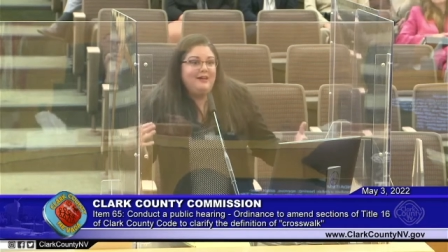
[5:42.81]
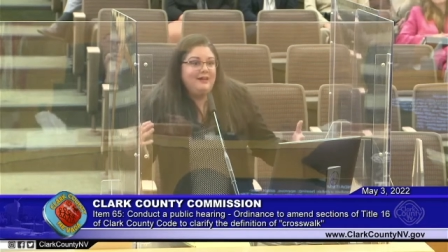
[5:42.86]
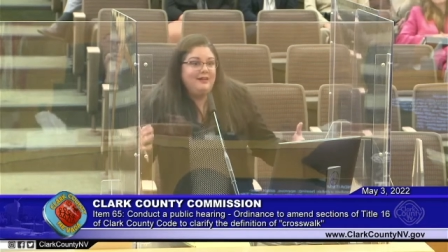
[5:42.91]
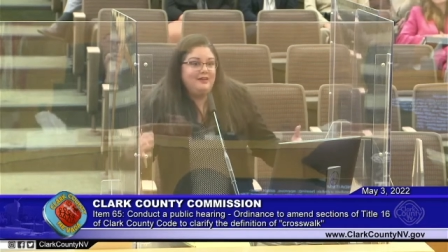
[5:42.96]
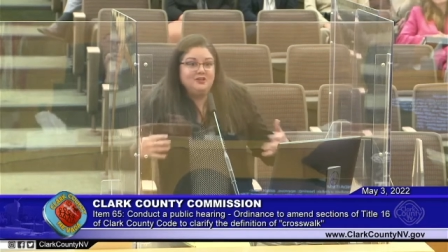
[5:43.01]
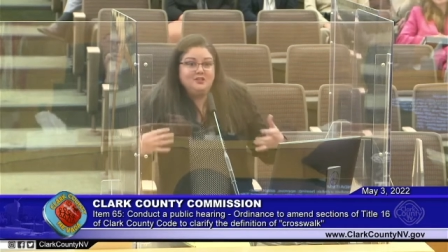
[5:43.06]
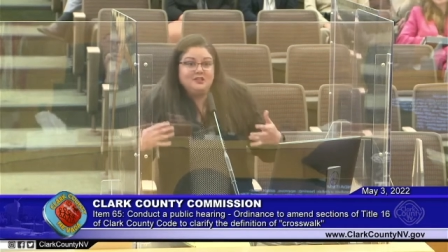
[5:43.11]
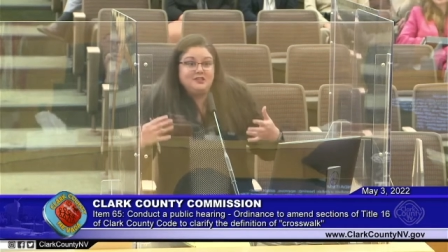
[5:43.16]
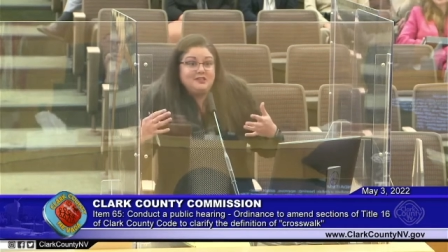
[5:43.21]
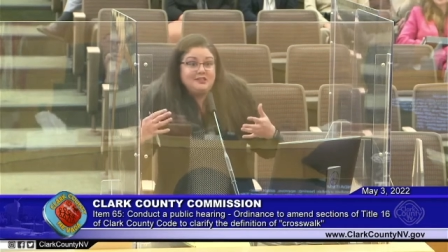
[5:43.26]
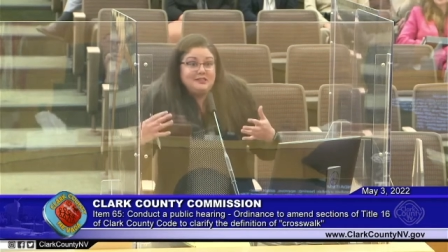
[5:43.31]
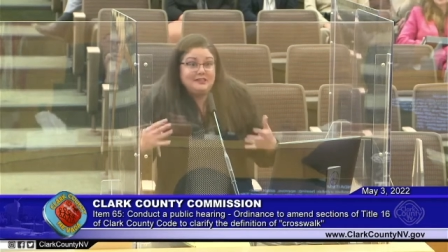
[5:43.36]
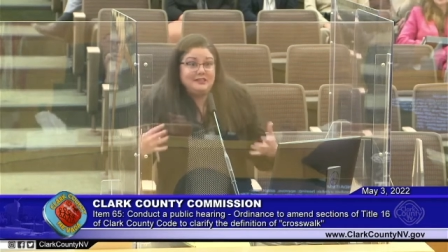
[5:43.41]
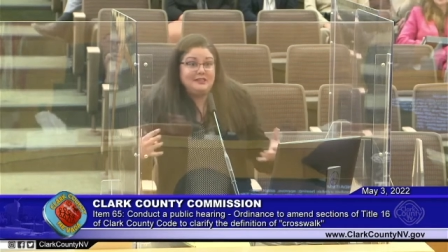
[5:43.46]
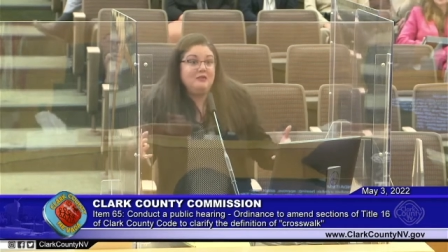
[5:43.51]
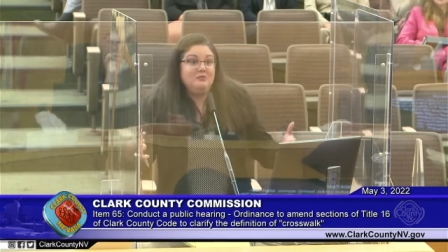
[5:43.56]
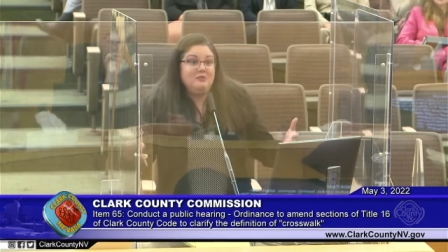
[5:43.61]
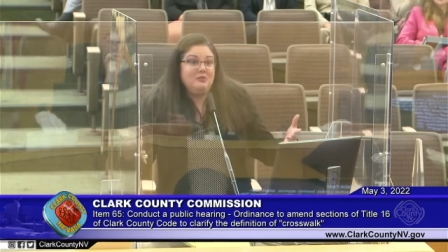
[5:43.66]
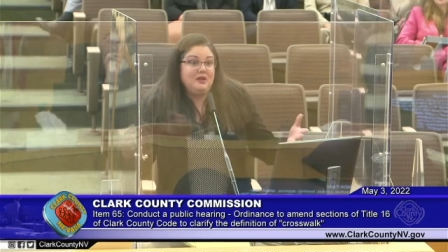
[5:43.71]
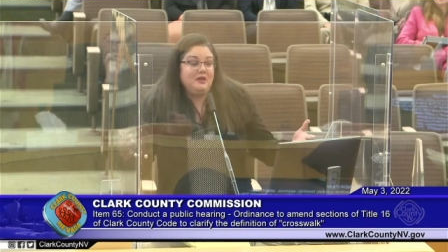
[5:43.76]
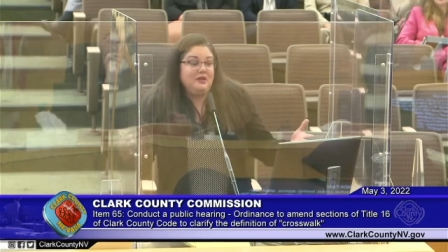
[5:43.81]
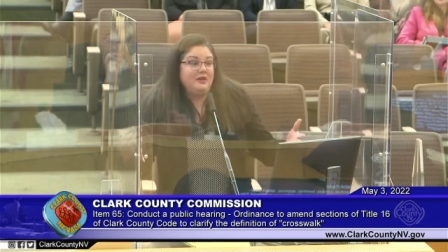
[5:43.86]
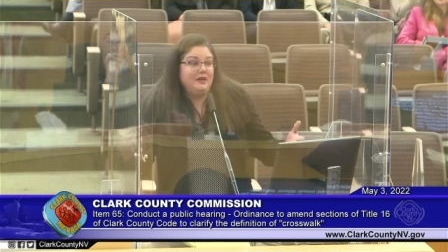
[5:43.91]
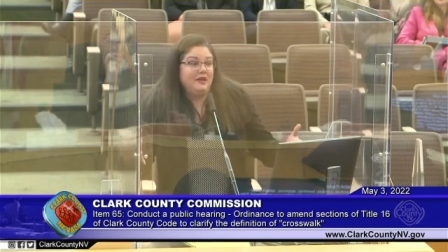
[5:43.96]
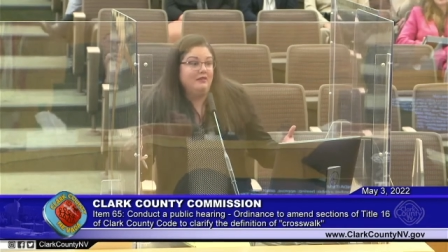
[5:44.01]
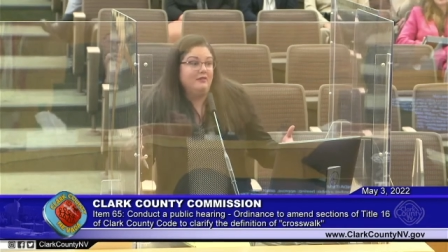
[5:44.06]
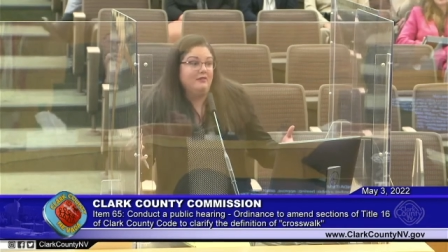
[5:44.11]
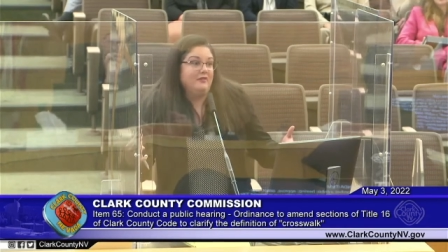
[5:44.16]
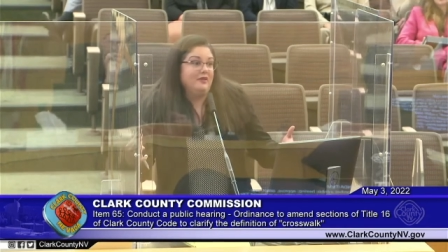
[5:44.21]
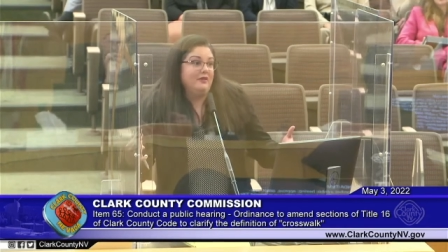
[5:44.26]
just sleep in an
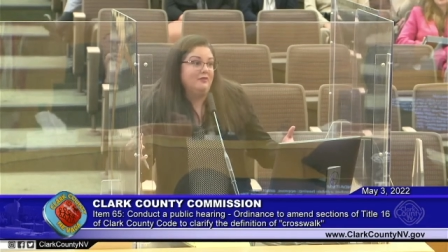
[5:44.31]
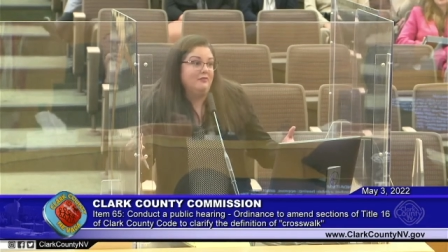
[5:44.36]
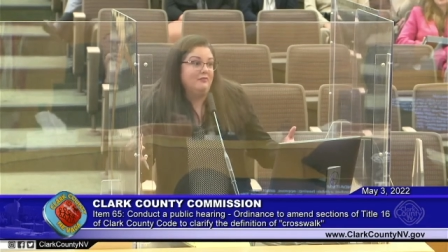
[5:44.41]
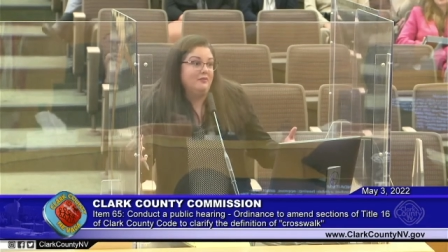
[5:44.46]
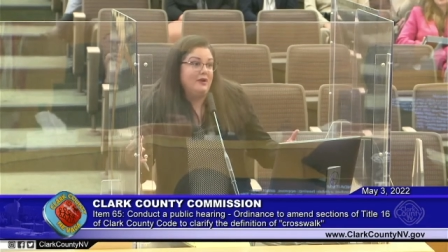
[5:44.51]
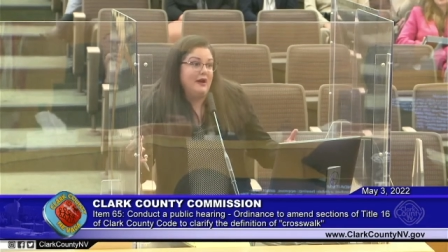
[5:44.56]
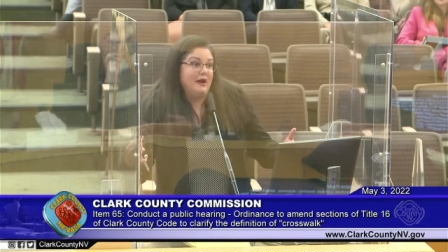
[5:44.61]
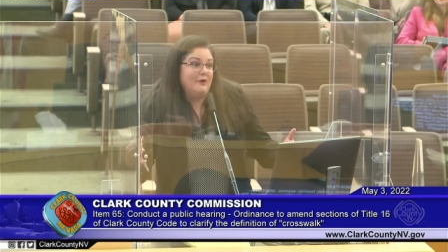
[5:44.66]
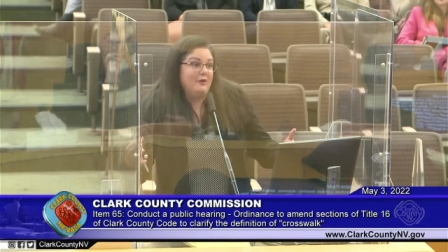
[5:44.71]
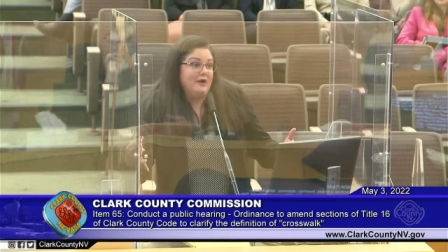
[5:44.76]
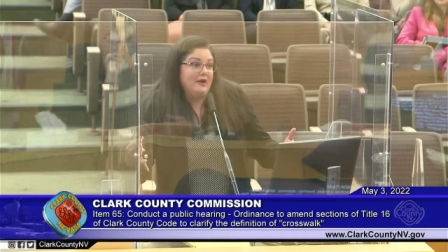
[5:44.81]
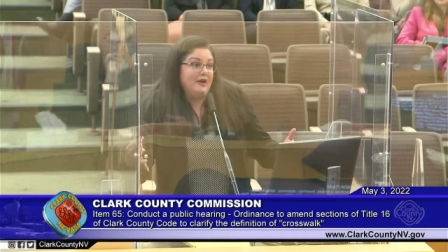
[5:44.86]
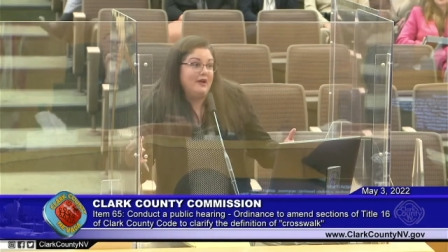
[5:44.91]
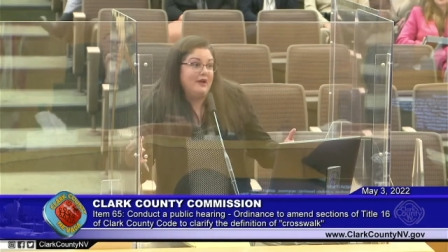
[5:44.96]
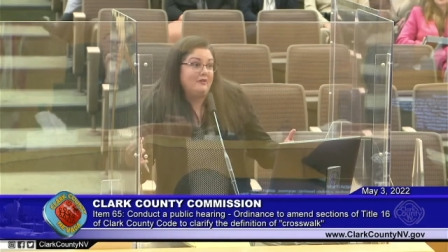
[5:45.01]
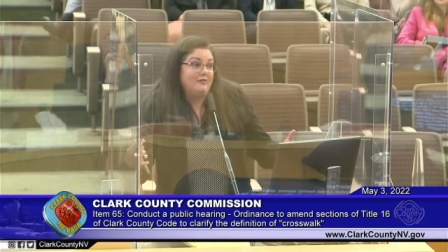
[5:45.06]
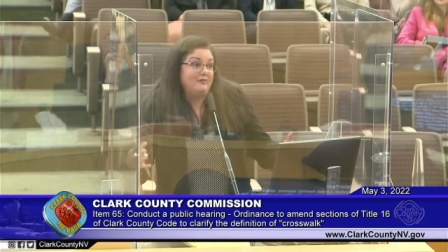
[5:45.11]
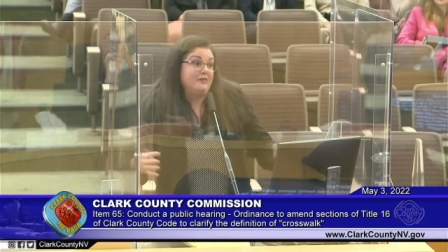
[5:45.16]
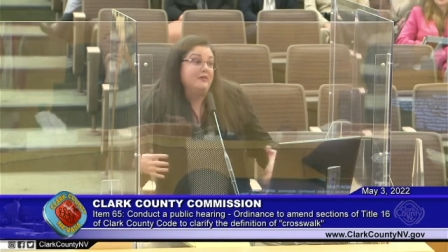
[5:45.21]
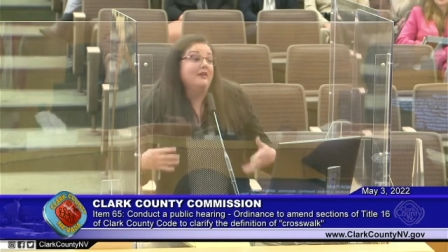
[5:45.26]
elevator for an hour and a half.